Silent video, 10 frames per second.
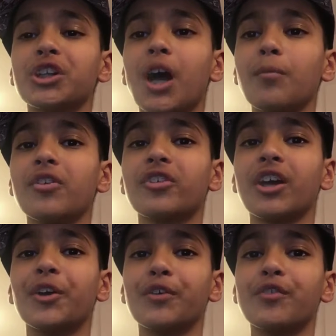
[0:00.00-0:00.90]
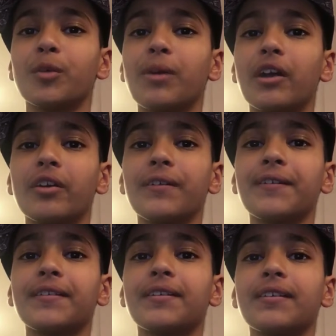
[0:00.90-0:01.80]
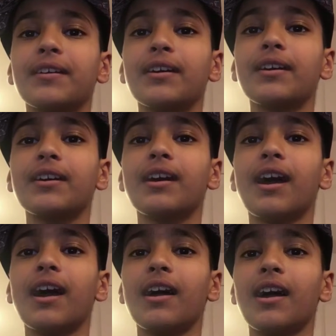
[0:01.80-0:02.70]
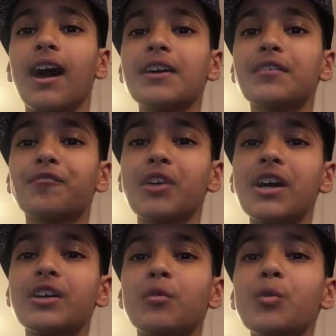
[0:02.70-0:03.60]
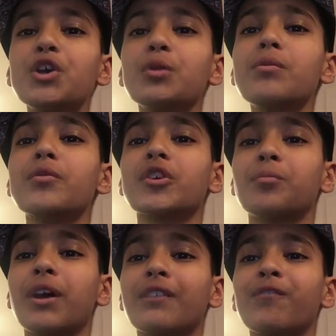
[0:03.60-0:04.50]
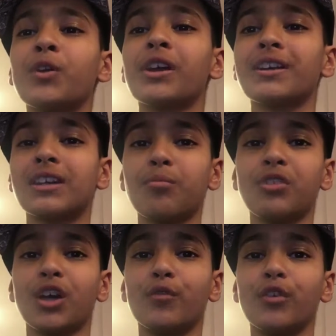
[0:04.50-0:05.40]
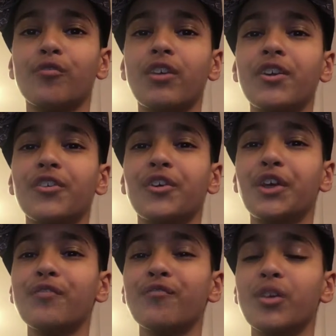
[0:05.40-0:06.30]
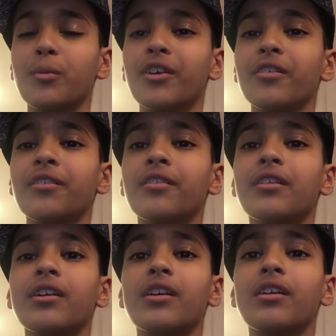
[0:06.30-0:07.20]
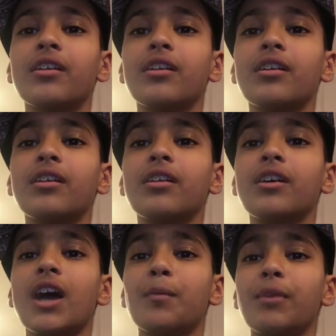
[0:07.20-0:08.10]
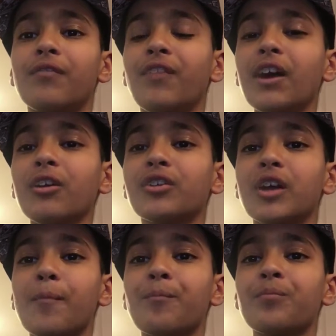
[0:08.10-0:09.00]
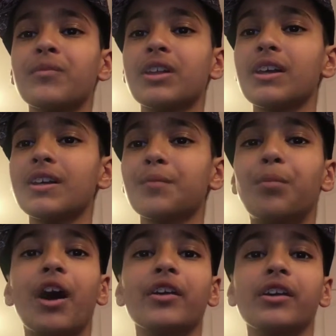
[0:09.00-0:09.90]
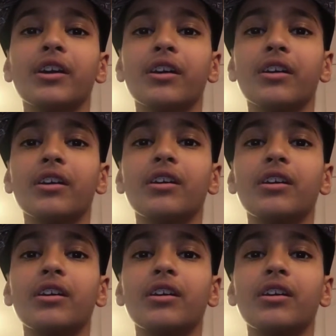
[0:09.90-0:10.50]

not be scared of their parents. As a friend, we should be respectful and accepting of our friends that are different from us. And my final tip is bonding.